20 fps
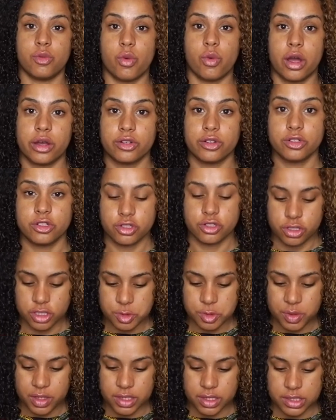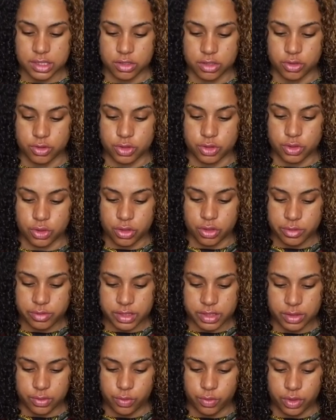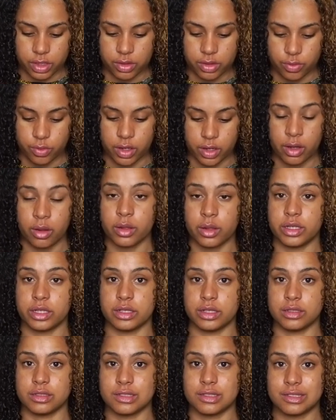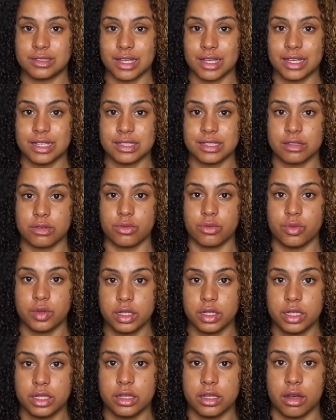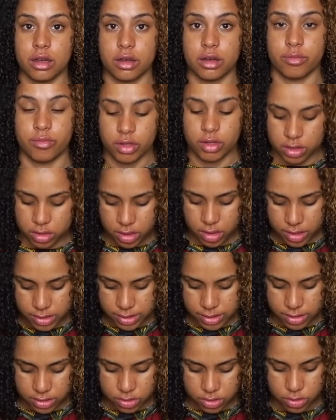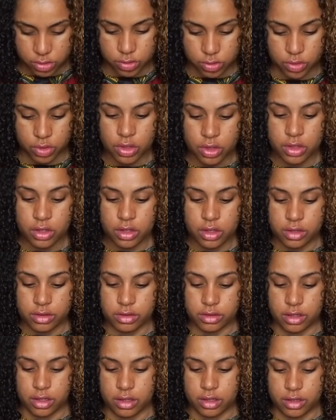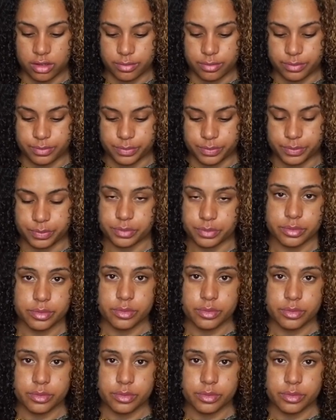water, just because it absorbs it really well and it stays really a lot into the...